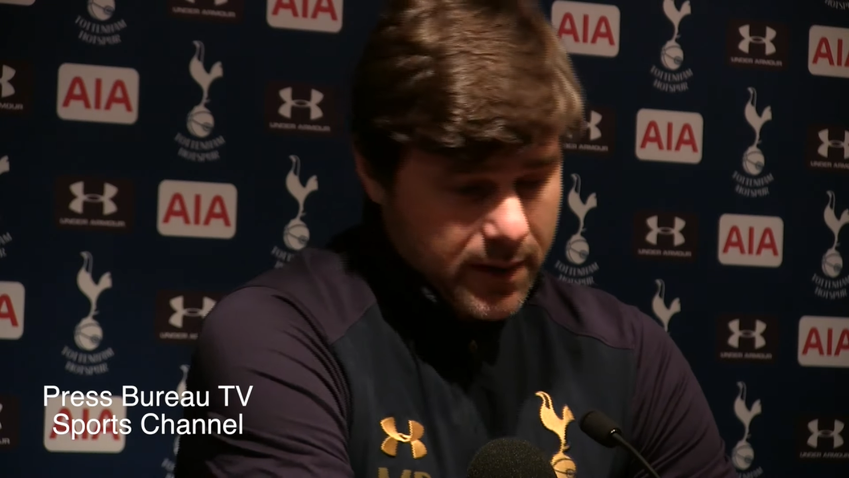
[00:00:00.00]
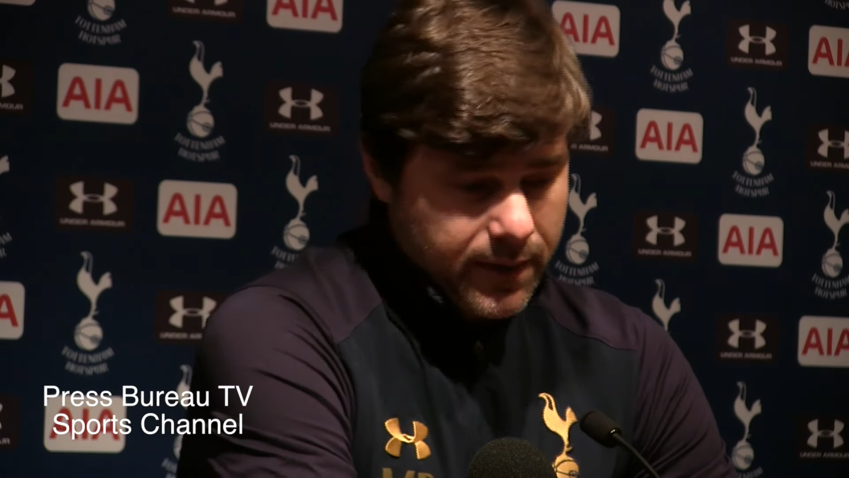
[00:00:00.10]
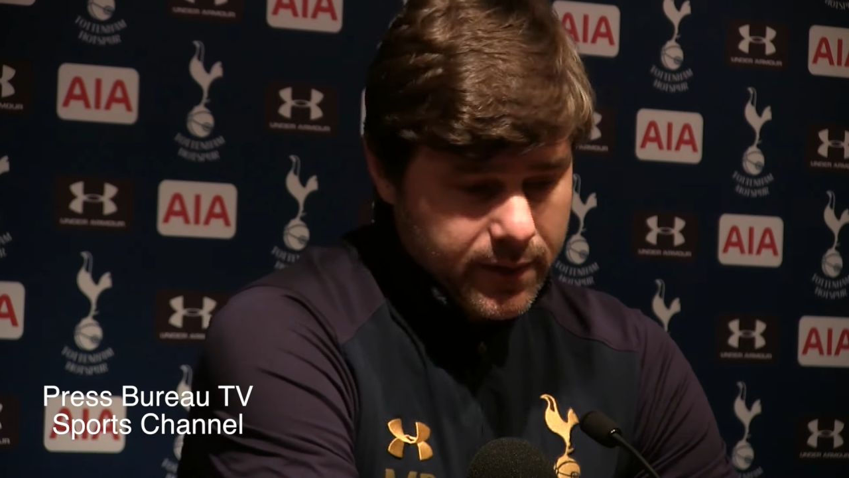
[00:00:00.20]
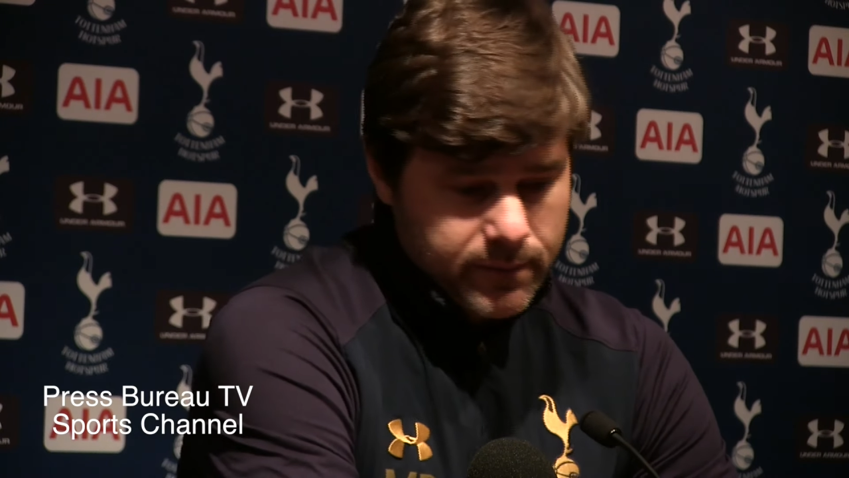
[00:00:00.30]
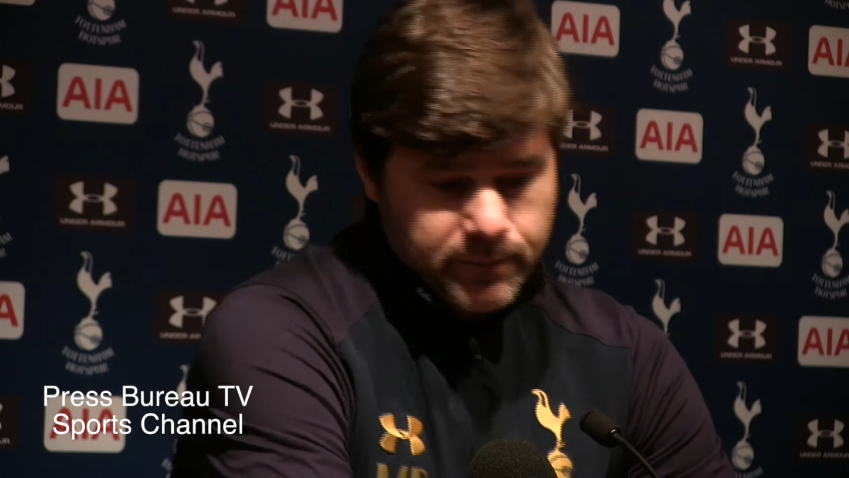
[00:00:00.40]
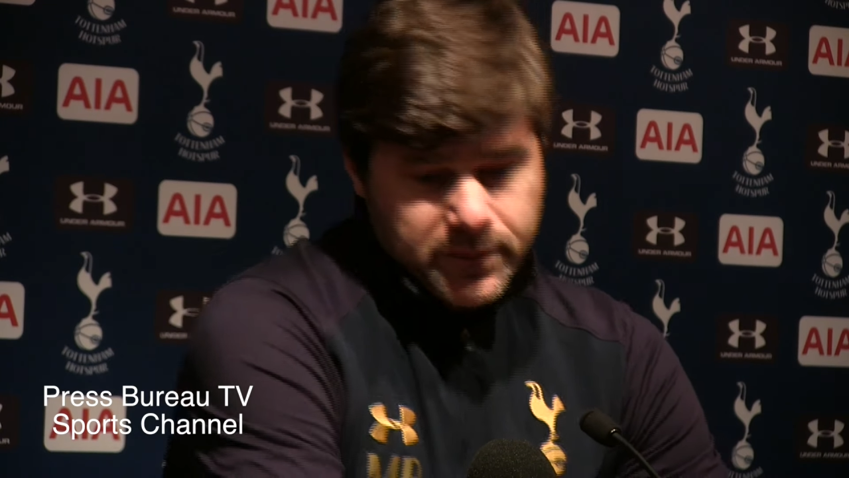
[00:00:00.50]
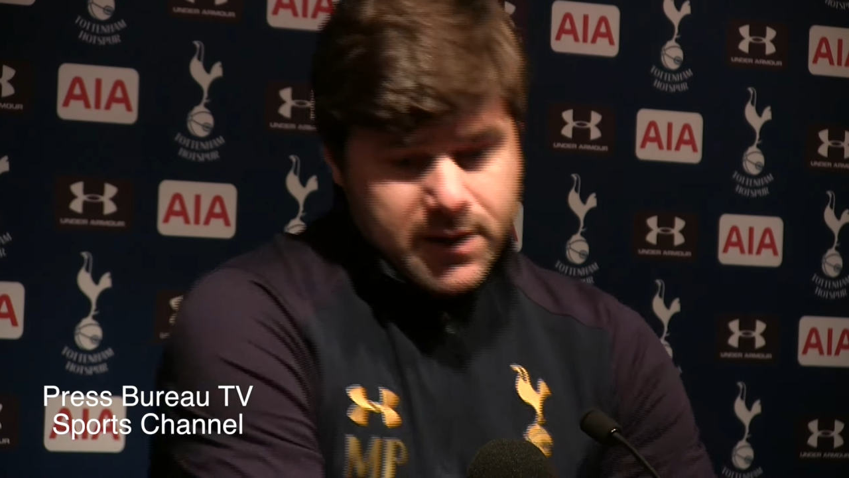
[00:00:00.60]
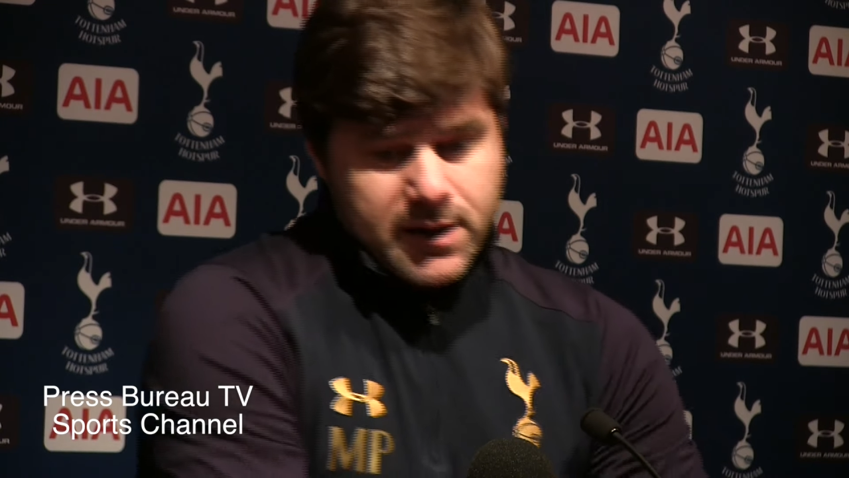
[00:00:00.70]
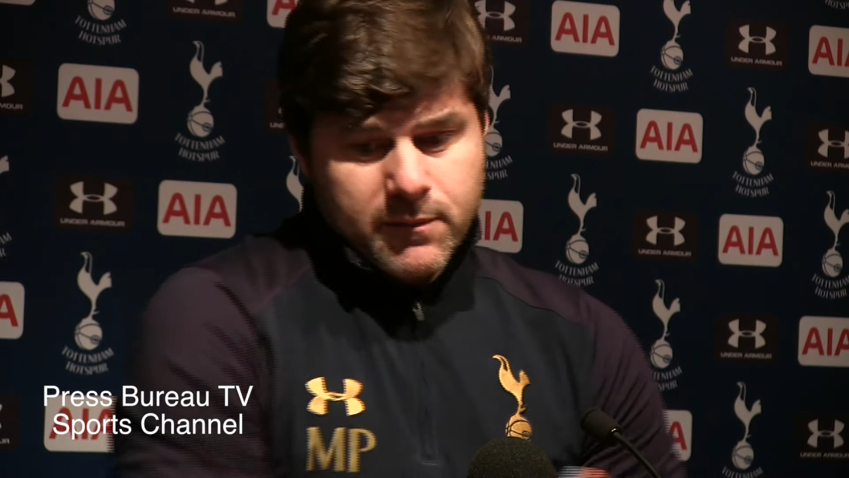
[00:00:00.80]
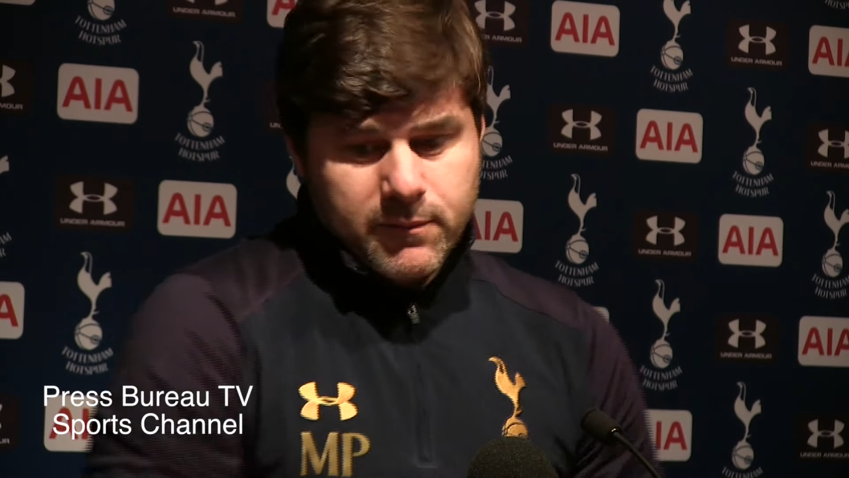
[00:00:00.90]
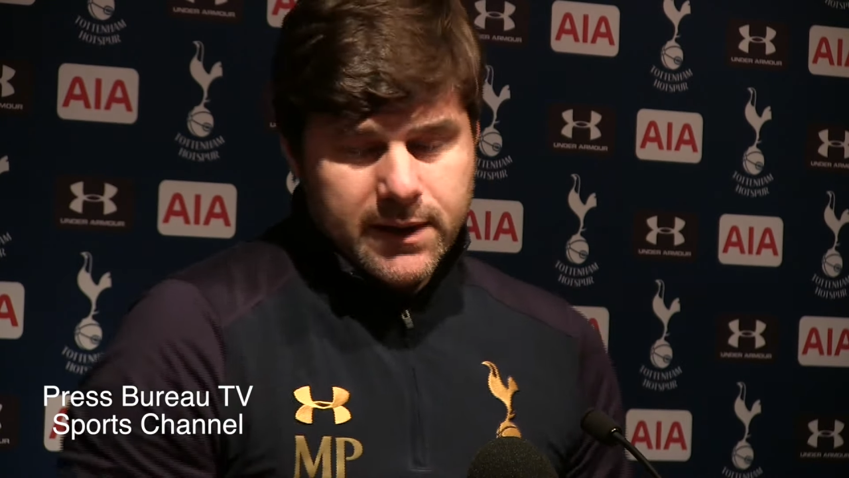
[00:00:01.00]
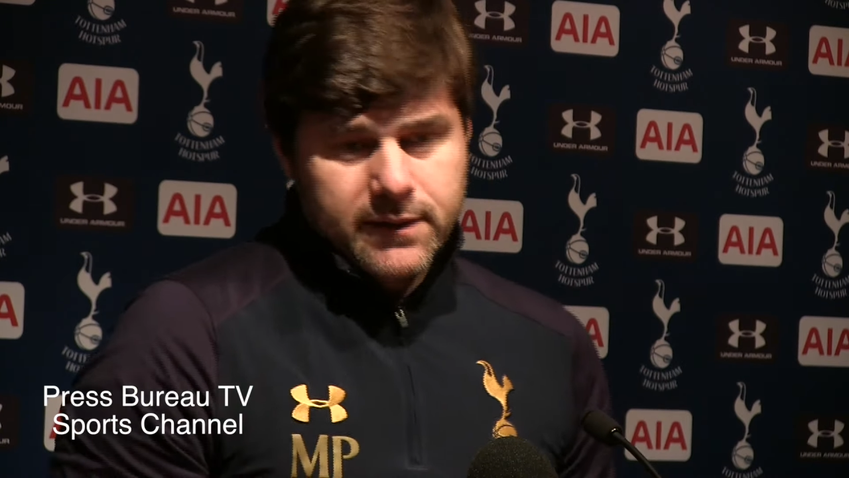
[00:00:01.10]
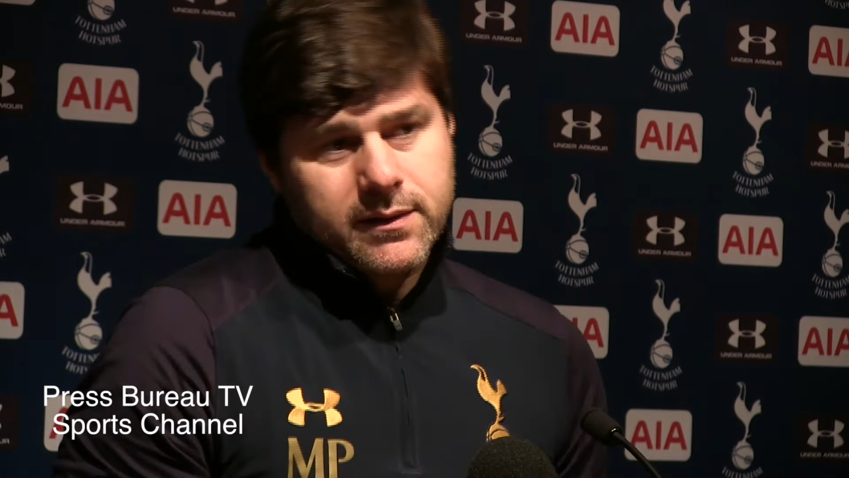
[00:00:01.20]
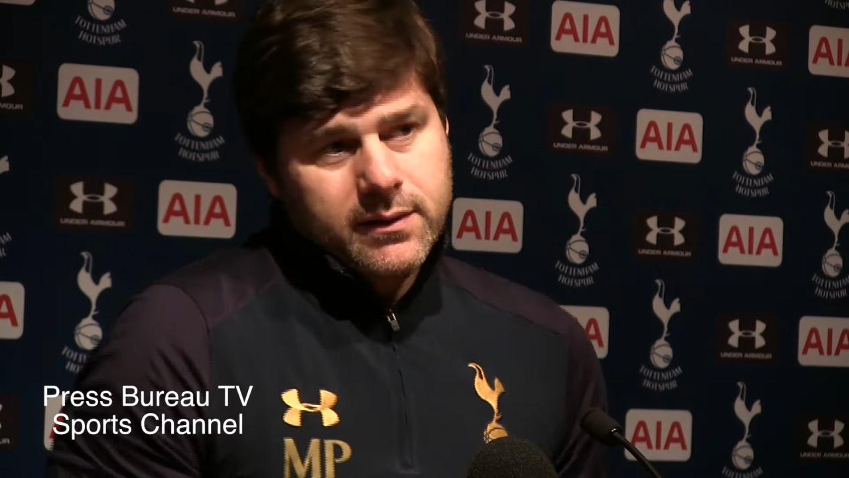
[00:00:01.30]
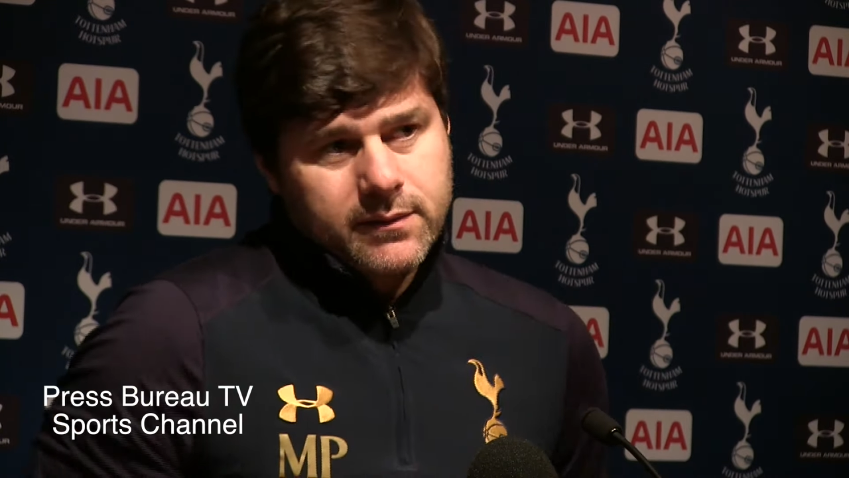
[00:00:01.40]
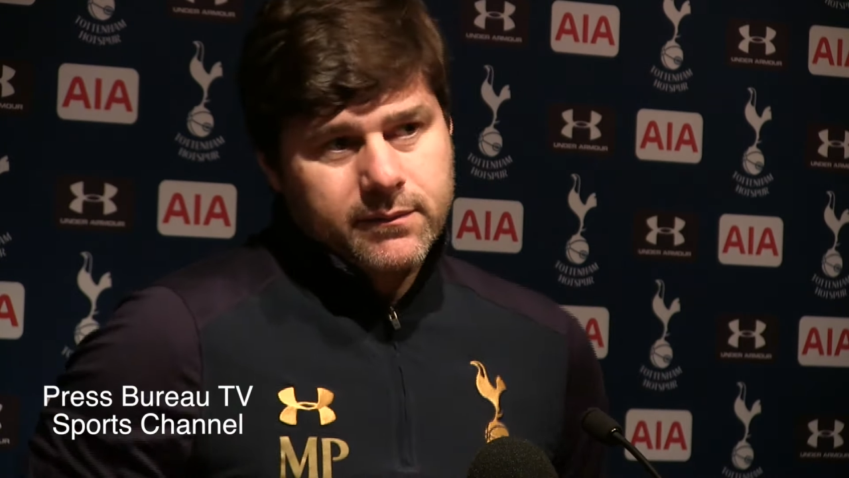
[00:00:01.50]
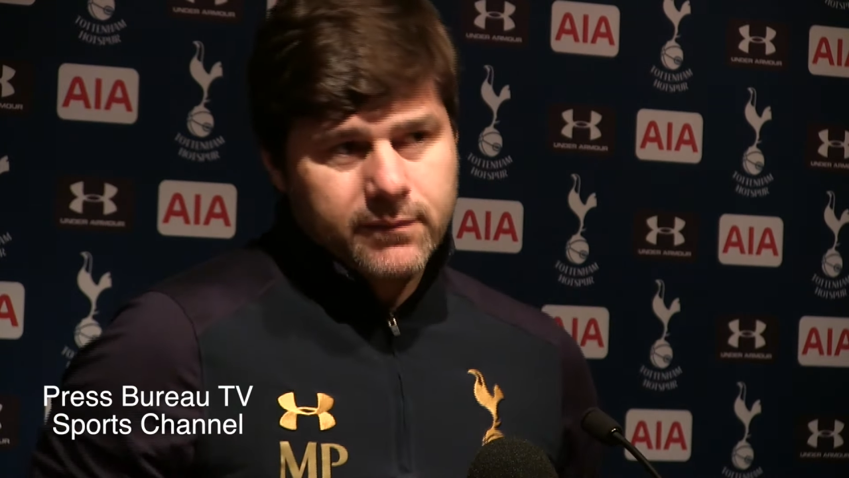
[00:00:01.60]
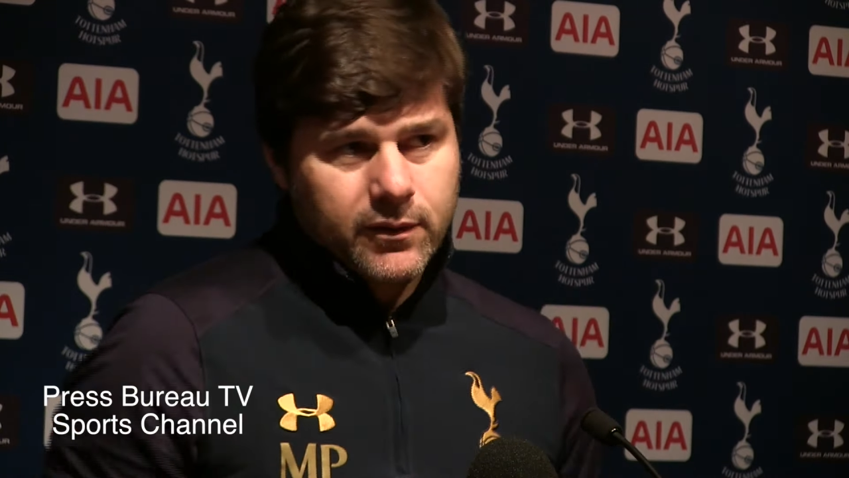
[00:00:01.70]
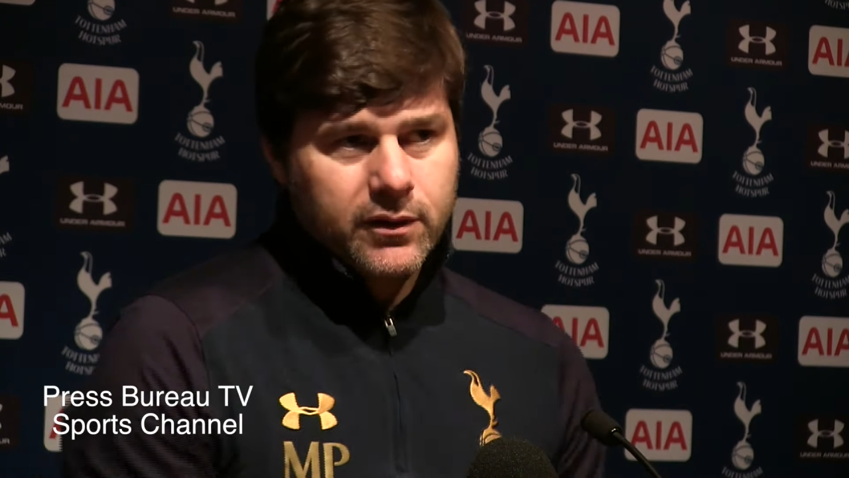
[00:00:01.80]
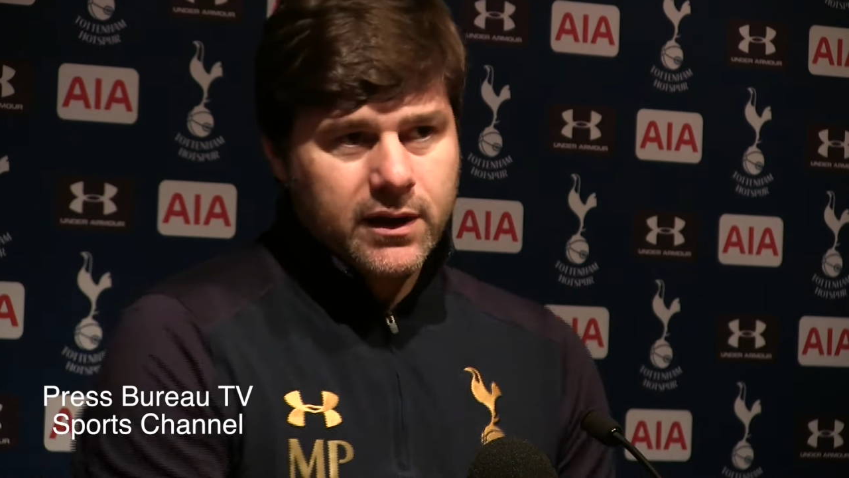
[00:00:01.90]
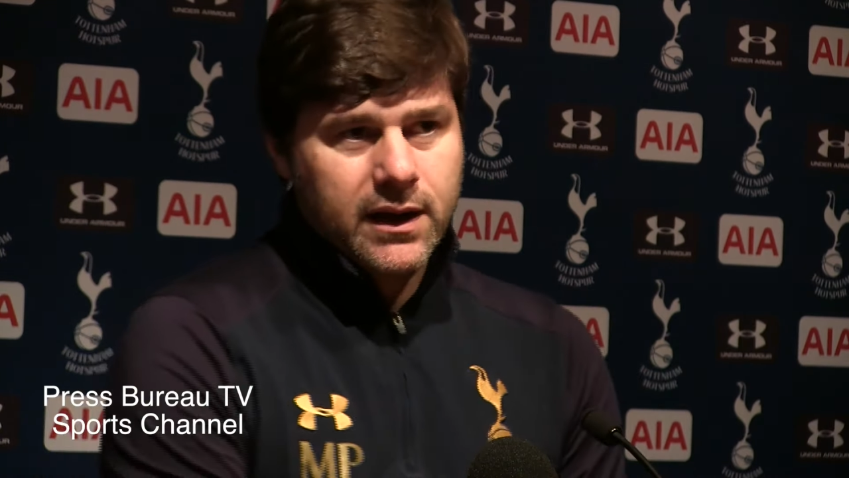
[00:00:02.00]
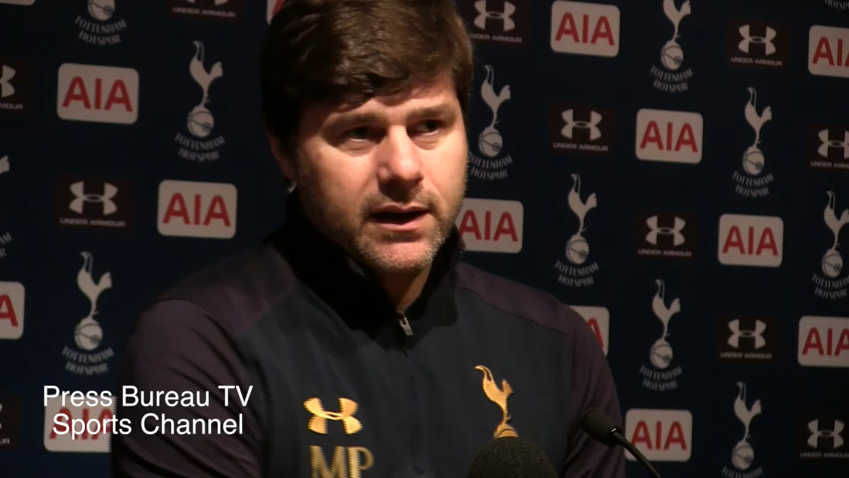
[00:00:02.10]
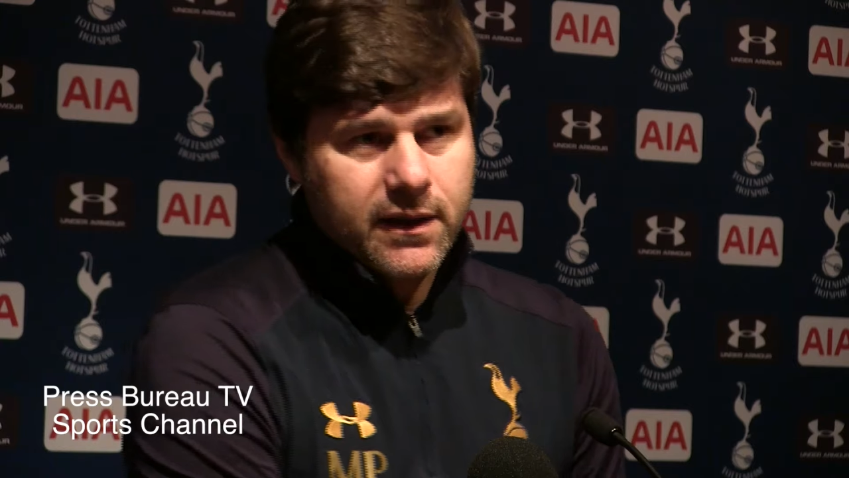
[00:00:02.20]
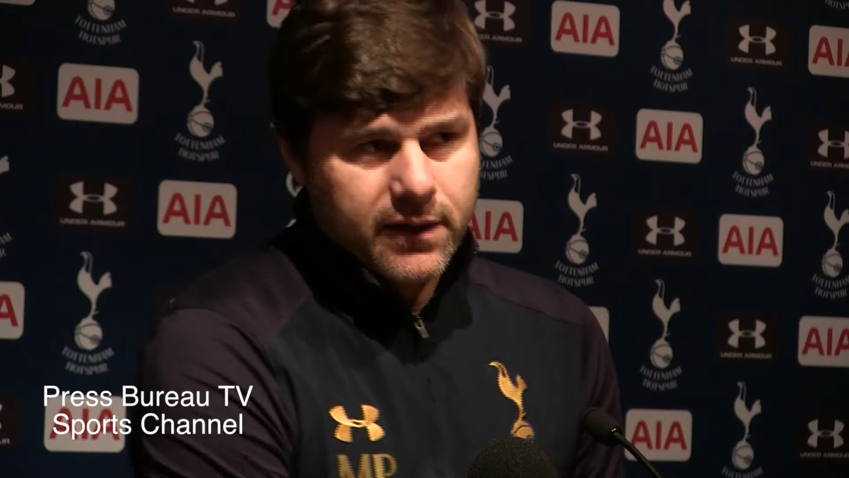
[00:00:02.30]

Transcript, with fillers: I think, but on the end,